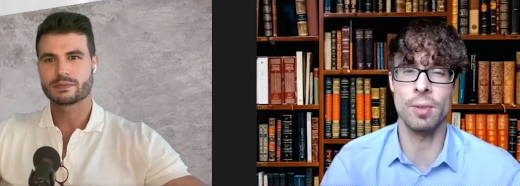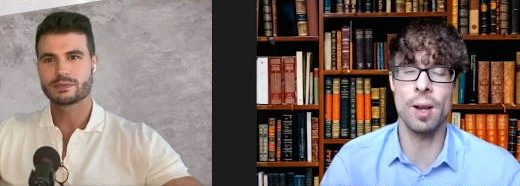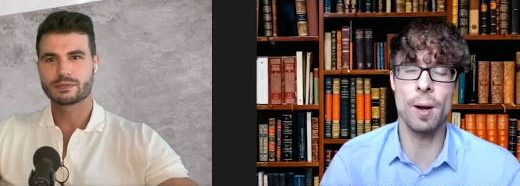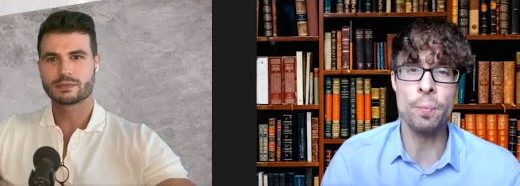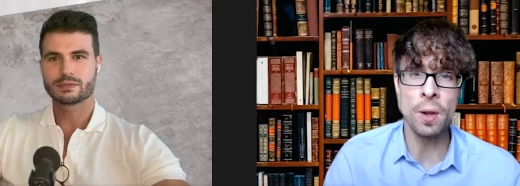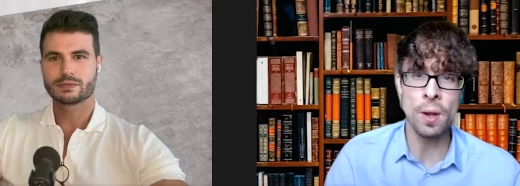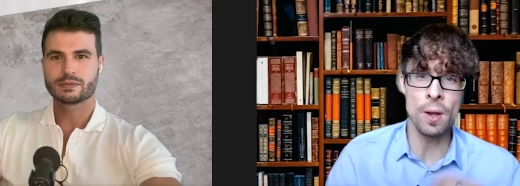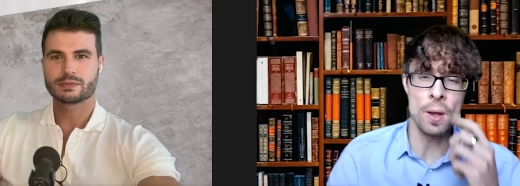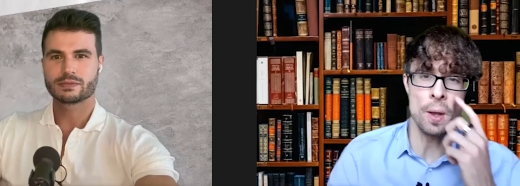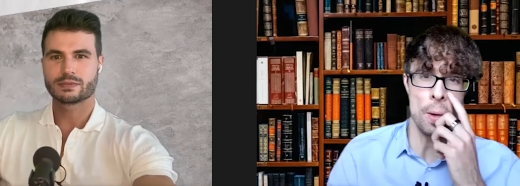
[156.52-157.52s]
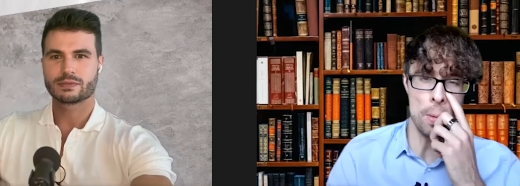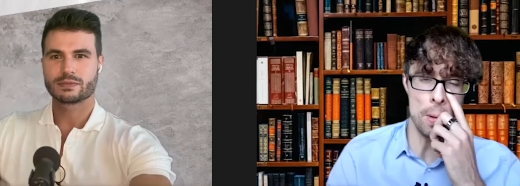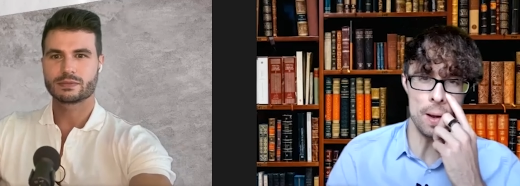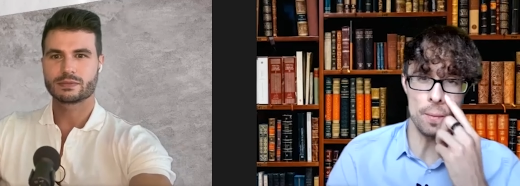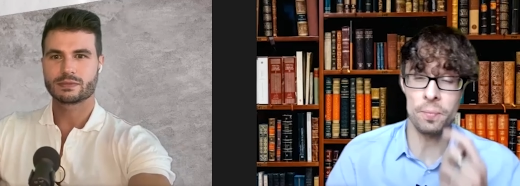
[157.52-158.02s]
Speaker 1: Yeah.
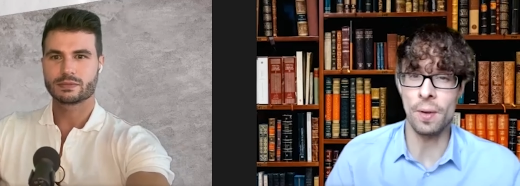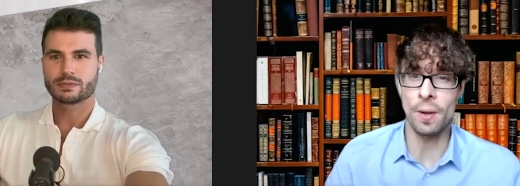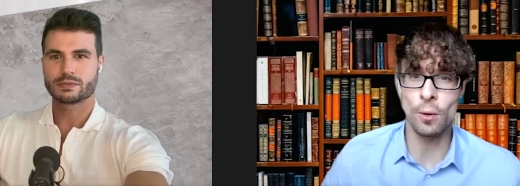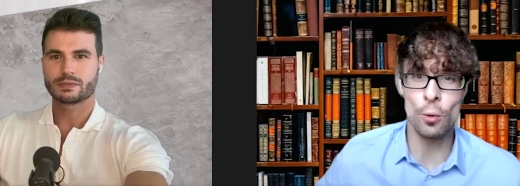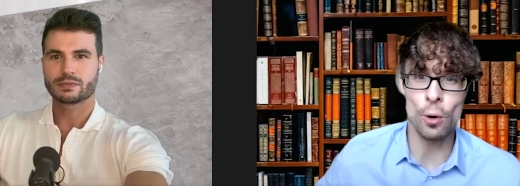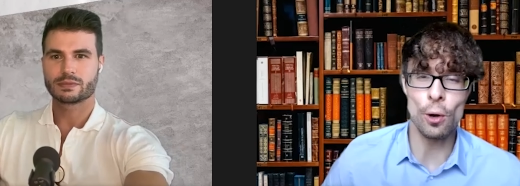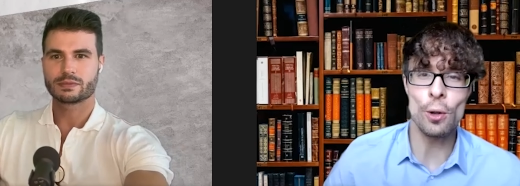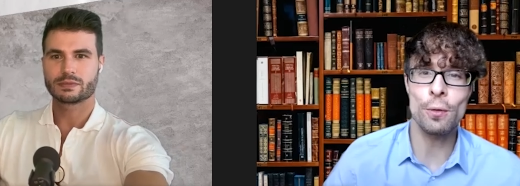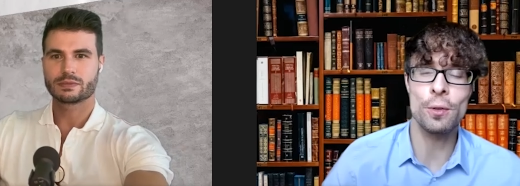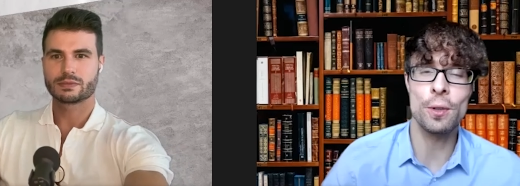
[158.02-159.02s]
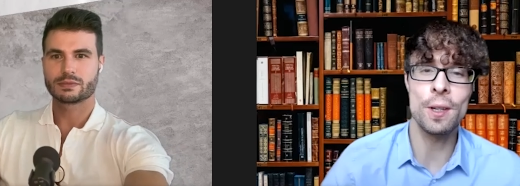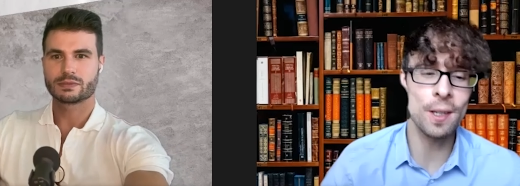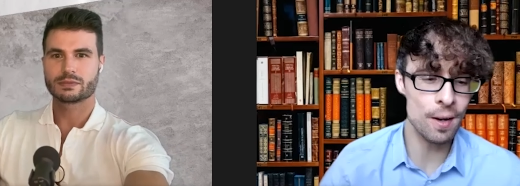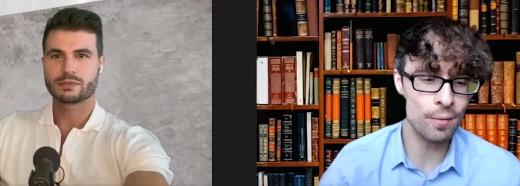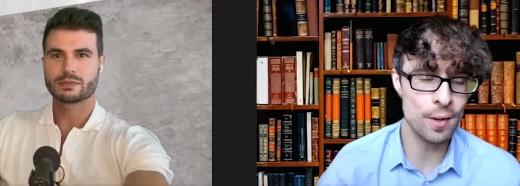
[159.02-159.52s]
Well, I do a lot of
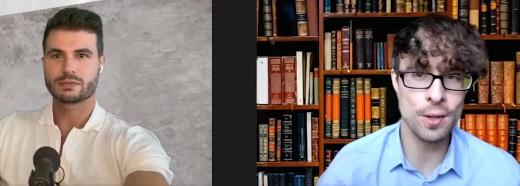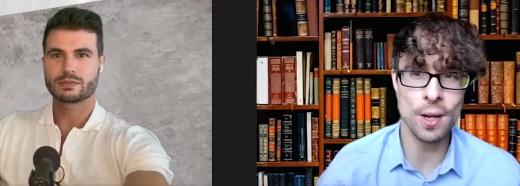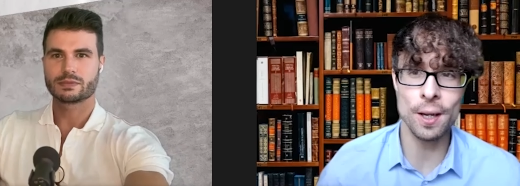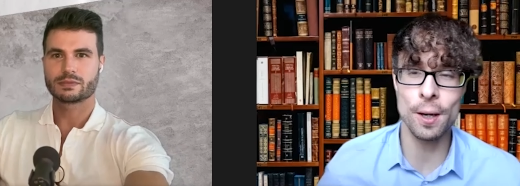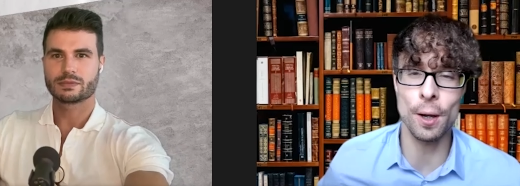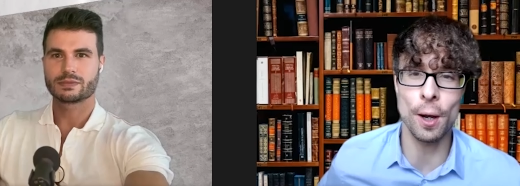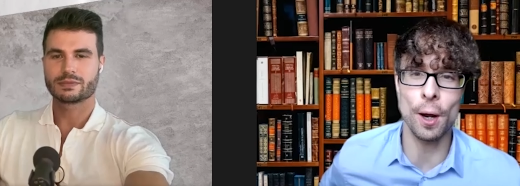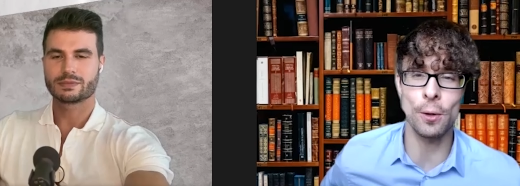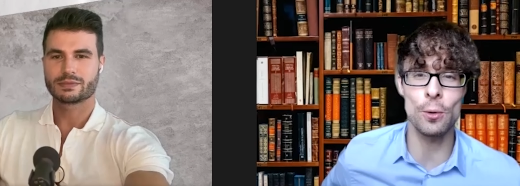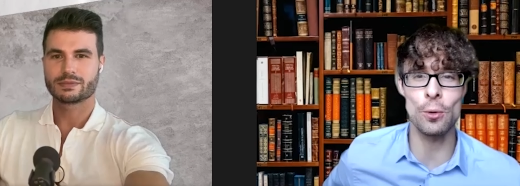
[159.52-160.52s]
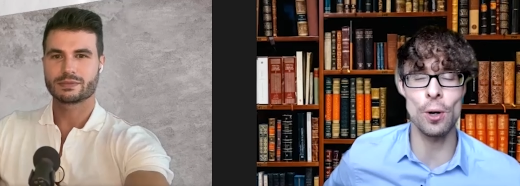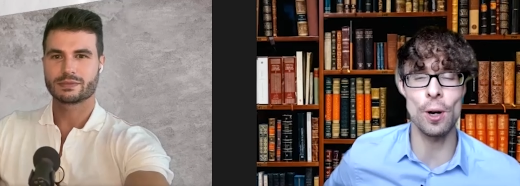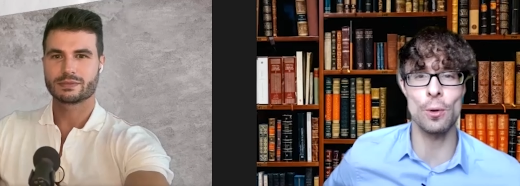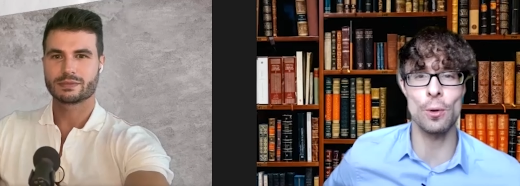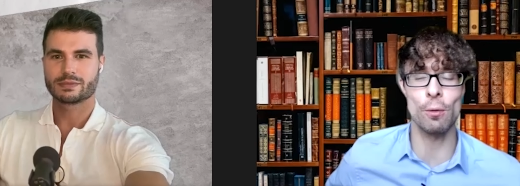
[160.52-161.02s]
things every day uh, to
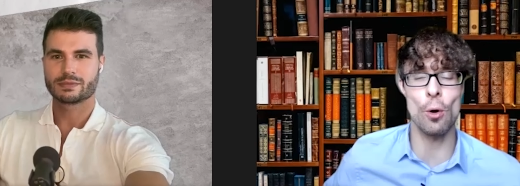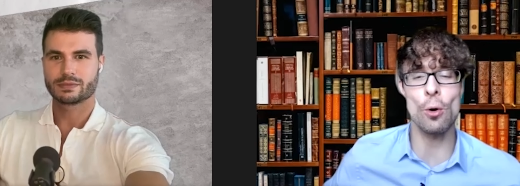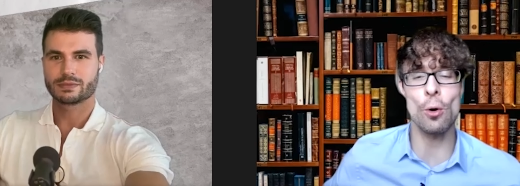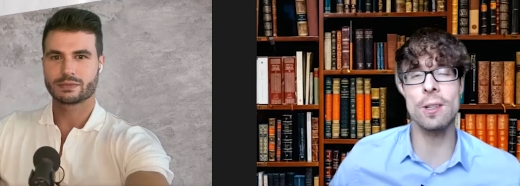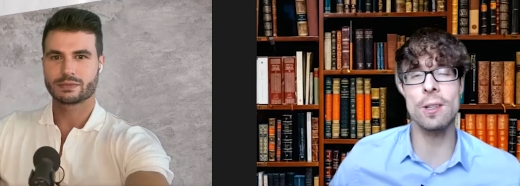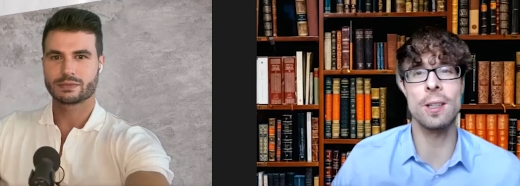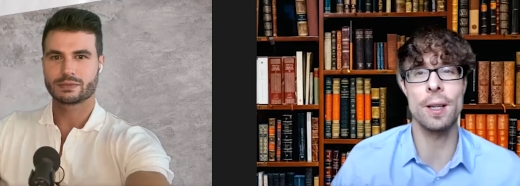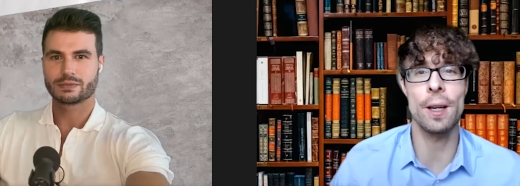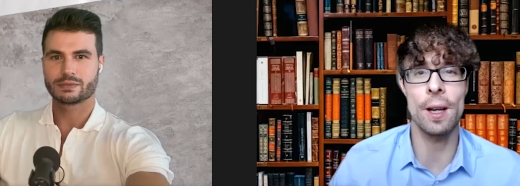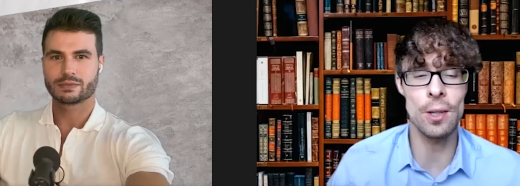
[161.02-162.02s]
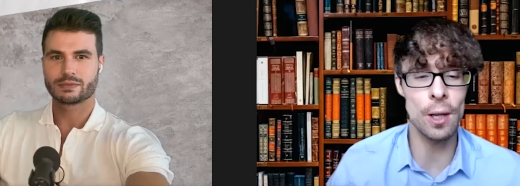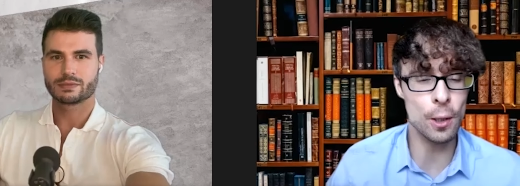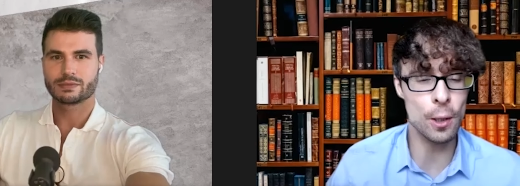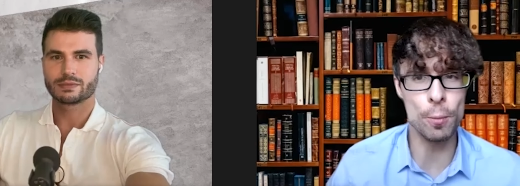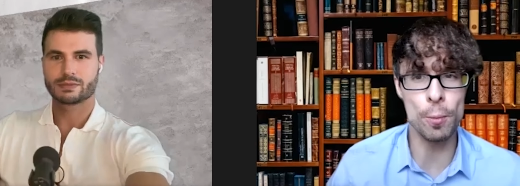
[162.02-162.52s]
try to live longer and stay as
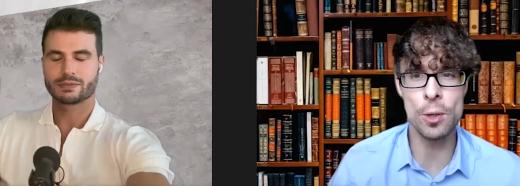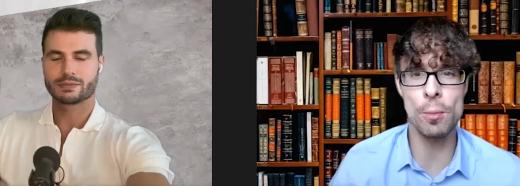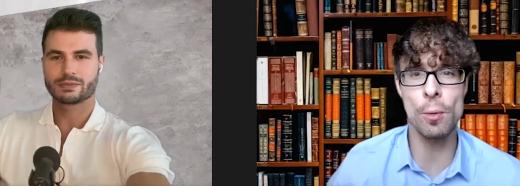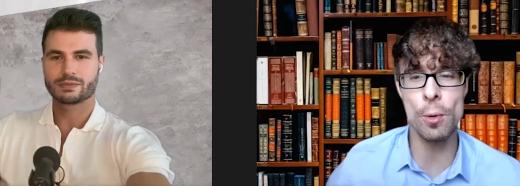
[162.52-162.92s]
healthy as possible.